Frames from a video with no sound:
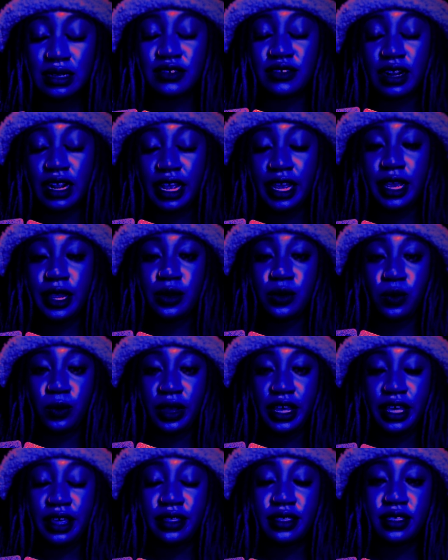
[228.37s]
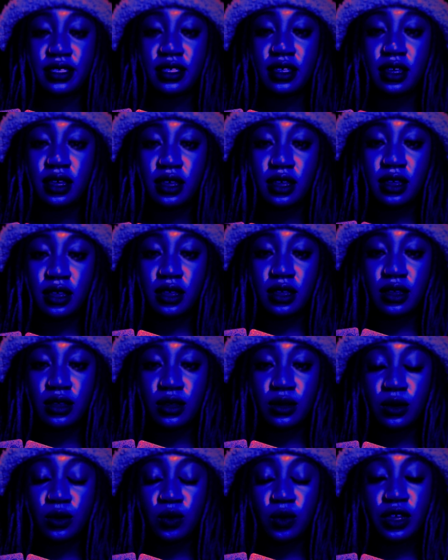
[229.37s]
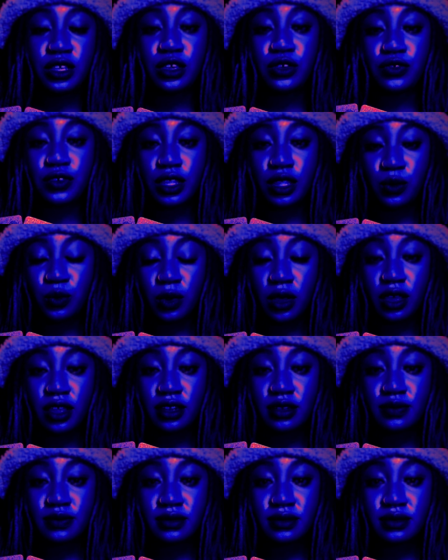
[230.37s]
right, with what you really want.